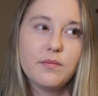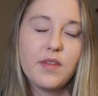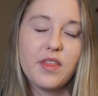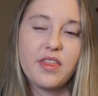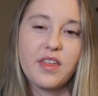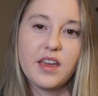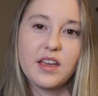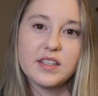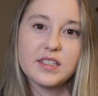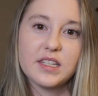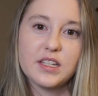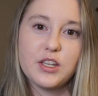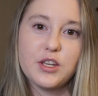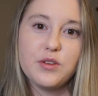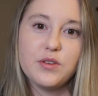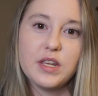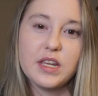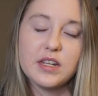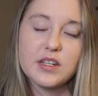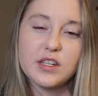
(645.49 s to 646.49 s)
things that you
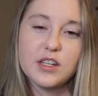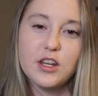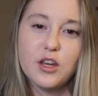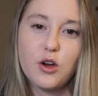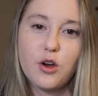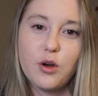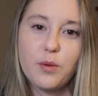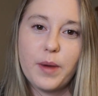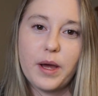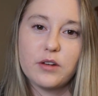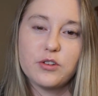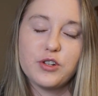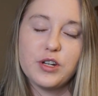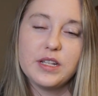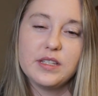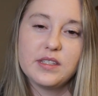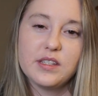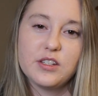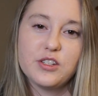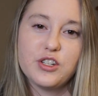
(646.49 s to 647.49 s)
need to know about
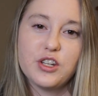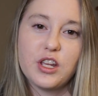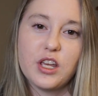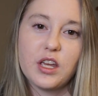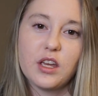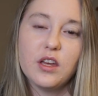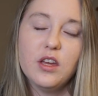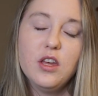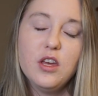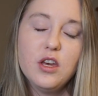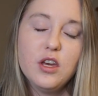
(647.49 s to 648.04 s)
transitioning